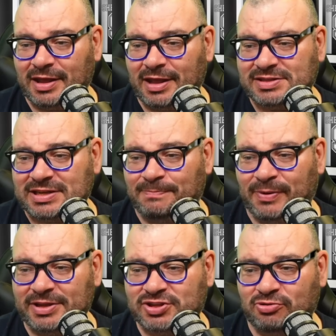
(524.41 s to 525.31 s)
and said
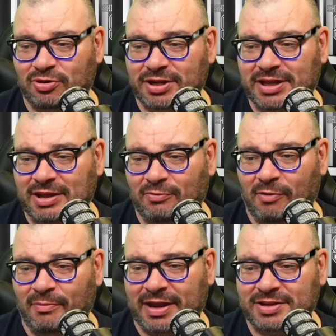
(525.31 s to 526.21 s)
players struggle to hear
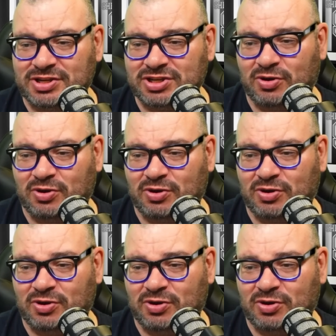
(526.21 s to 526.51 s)
what managers and